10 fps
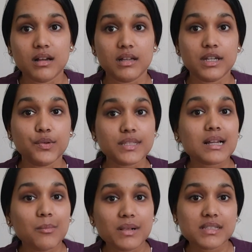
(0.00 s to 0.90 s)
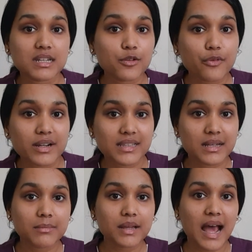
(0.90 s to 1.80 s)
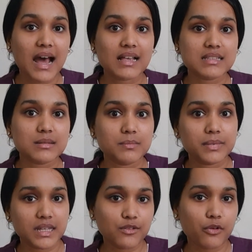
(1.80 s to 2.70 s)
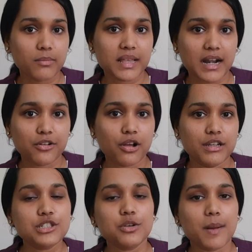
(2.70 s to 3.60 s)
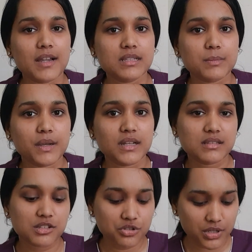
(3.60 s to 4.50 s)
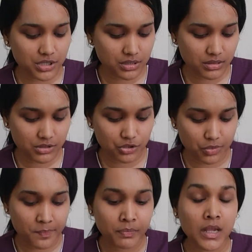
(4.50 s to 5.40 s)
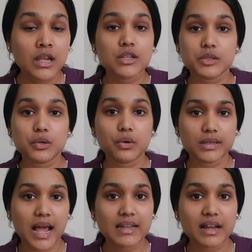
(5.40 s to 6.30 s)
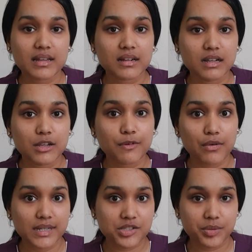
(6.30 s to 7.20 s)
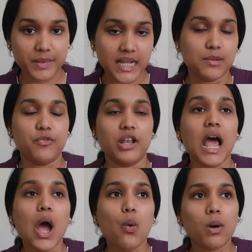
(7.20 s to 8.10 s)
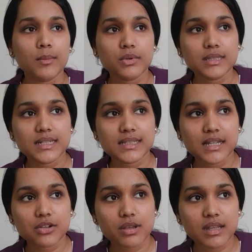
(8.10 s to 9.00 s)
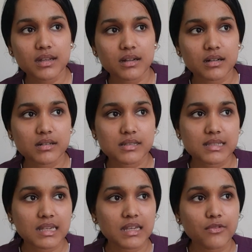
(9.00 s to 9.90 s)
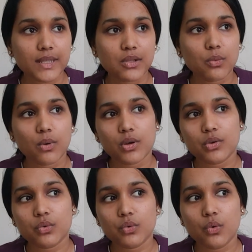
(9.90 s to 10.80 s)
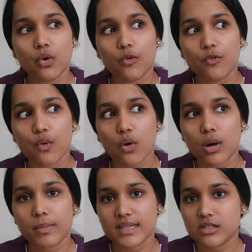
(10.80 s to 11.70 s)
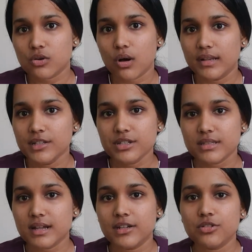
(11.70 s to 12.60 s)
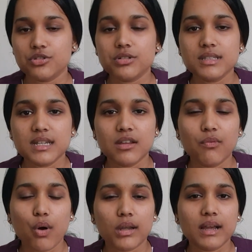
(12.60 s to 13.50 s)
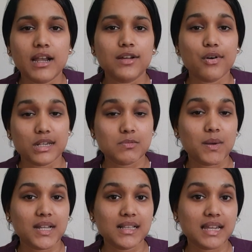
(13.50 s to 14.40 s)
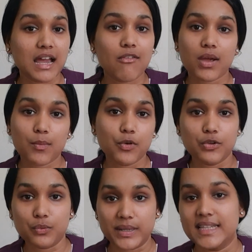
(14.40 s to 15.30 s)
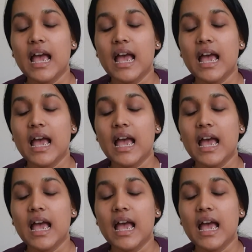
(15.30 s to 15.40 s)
it was compulsory for them as being from that college to participate in such research group. So that I really found extremely helpful. One more thing that you can see when you want to go for best college is that you should see what kind of hospital they have MOU with,